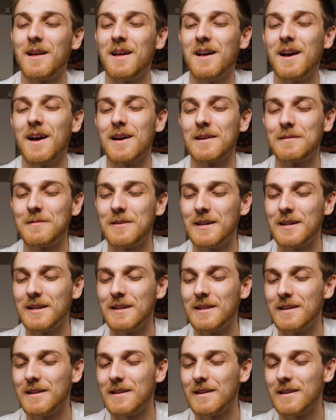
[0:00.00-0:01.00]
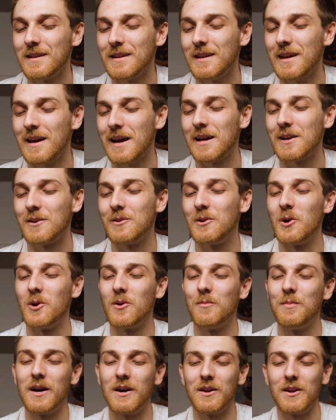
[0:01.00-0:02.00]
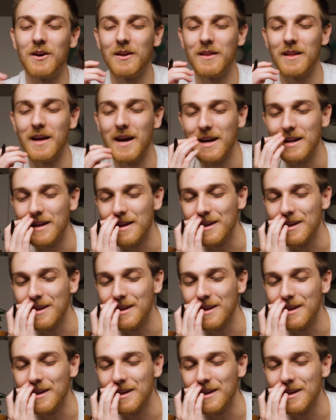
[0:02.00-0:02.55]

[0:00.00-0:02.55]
I mean, yeah, I don't know about all that.